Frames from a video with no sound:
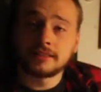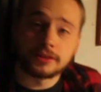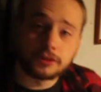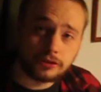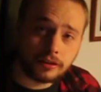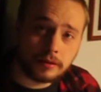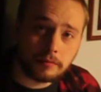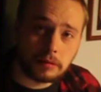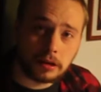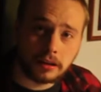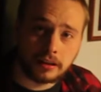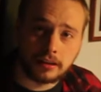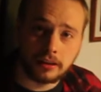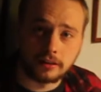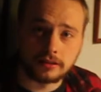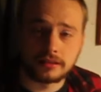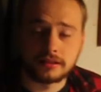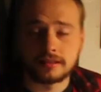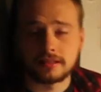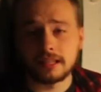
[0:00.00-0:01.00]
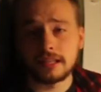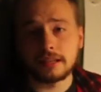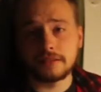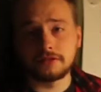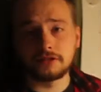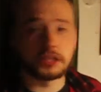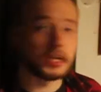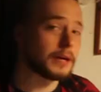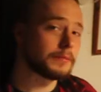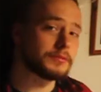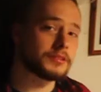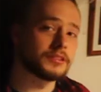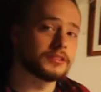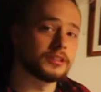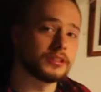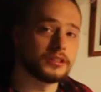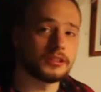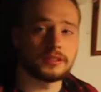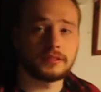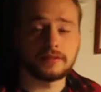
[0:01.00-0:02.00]
a dreamlike odyssey of Jep's
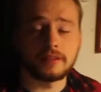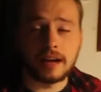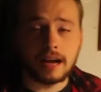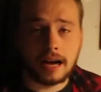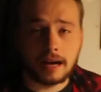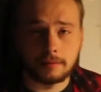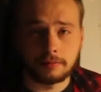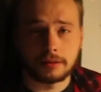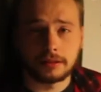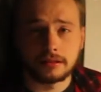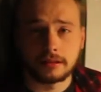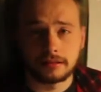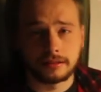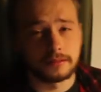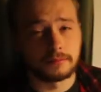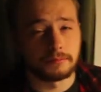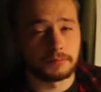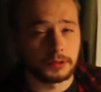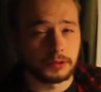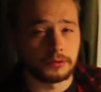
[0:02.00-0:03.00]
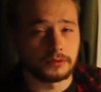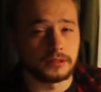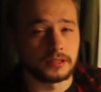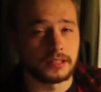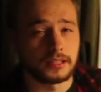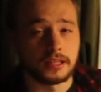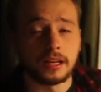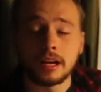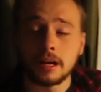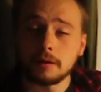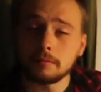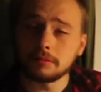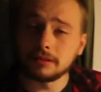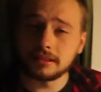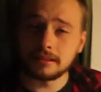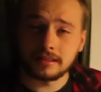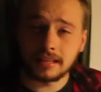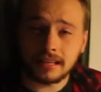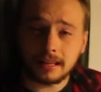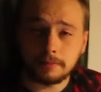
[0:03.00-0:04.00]
search for happiness and beauty, but
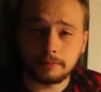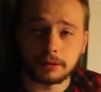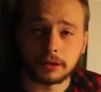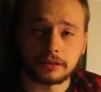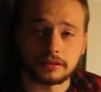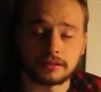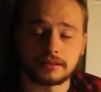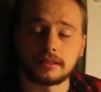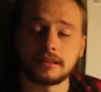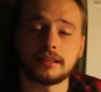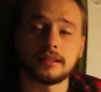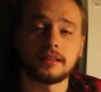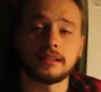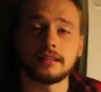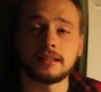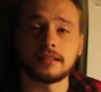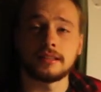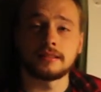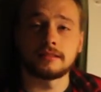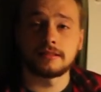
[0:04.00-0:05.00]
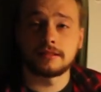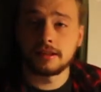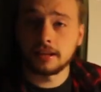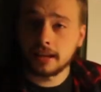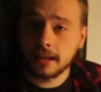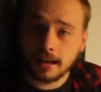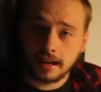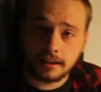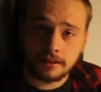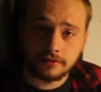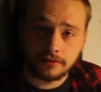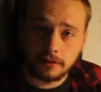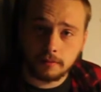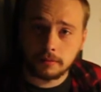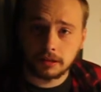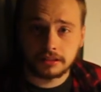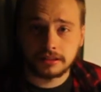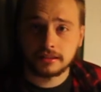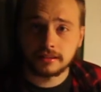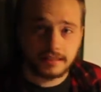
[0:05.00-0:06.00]
as he puts it, he is the king of the
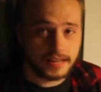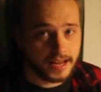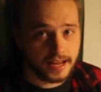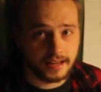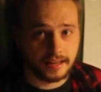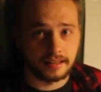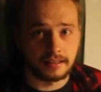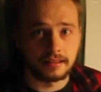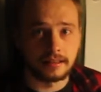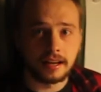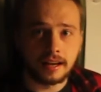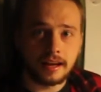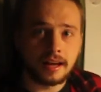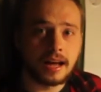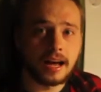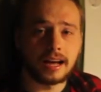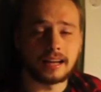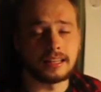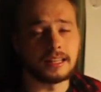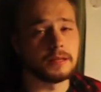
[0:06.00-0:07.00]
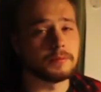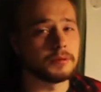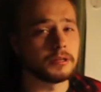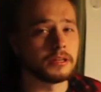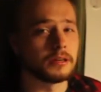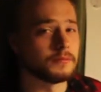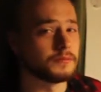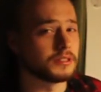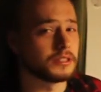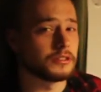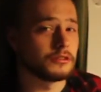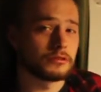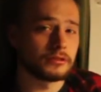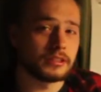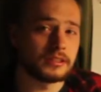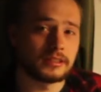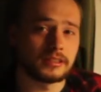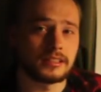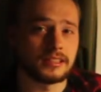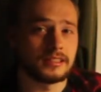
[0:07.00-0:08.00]
mundane, and he becomes
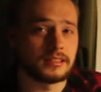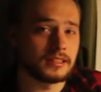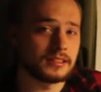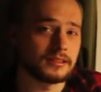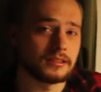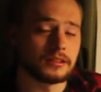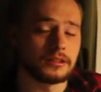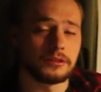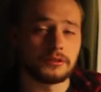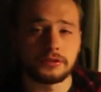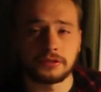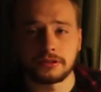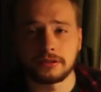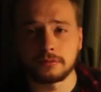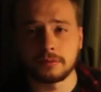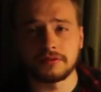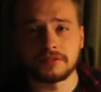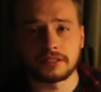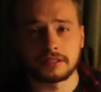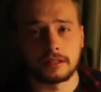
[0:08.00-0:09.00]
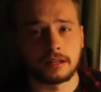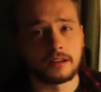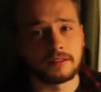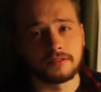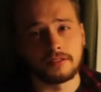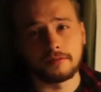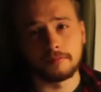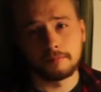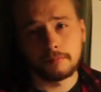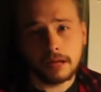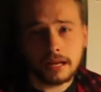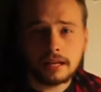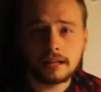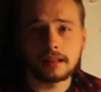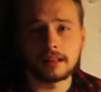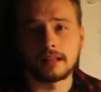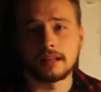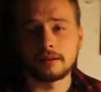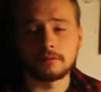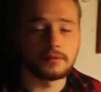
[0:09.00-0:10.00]
increasingly disillusioned with his life of
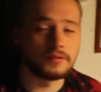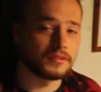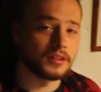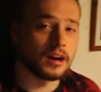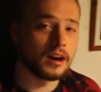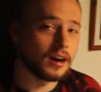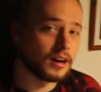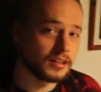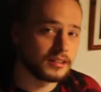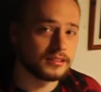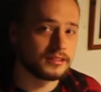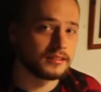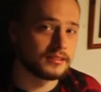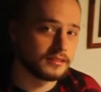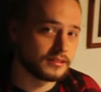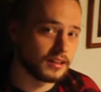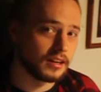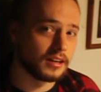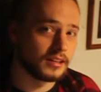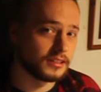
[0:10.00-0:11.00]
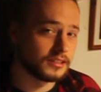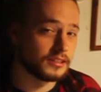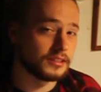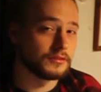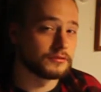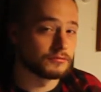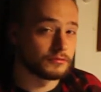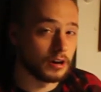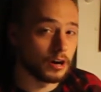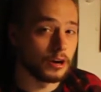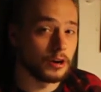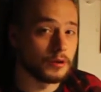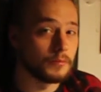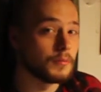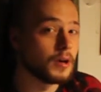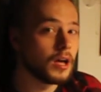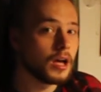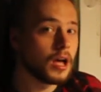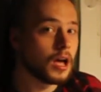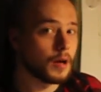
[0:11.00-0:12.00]
mingling with the high society of Rome
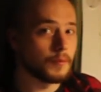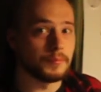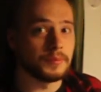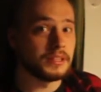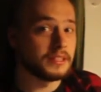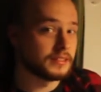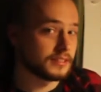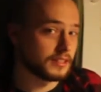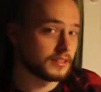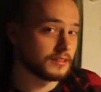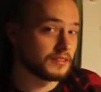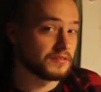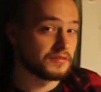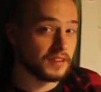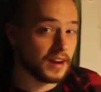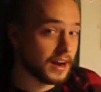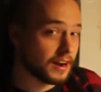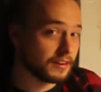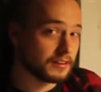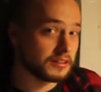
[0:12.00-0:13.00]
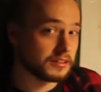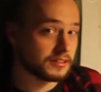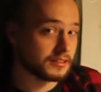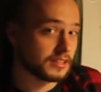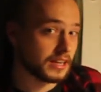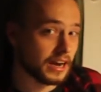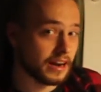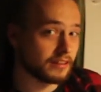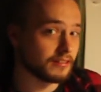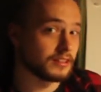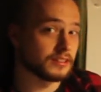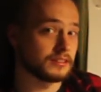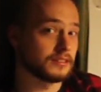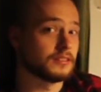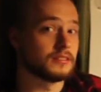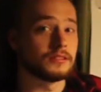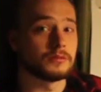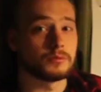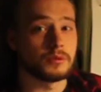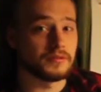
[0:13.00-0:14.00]
and meeting the various
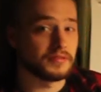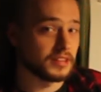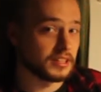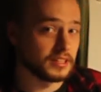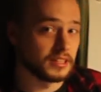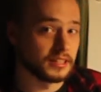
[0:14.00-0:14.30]
characters within